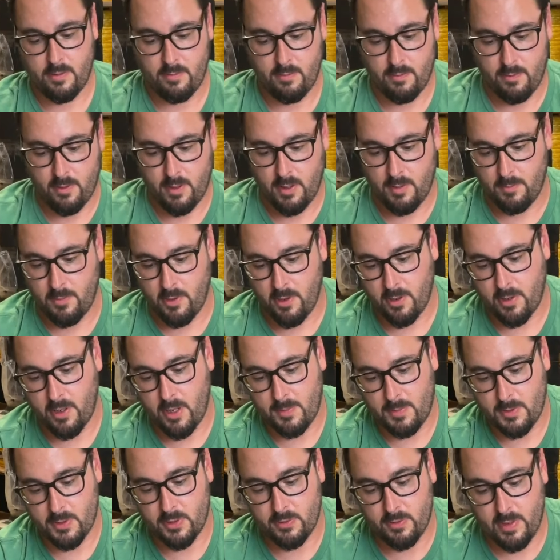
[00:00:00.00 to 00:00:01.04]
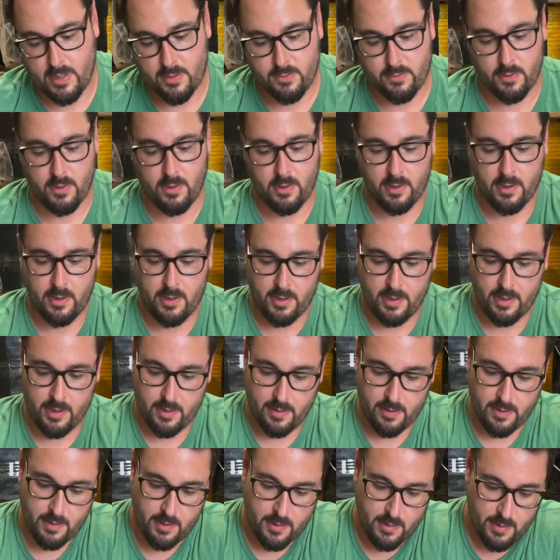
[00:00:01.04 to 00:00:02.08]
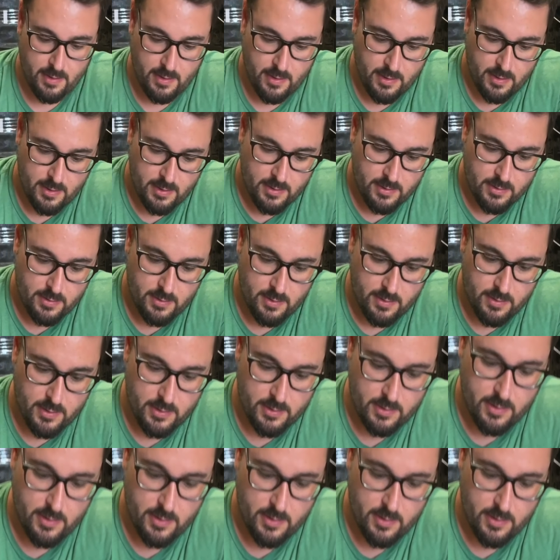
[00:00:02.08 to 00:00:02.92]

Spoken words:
we're going to mark a couple strands we're going to cut out. I'll just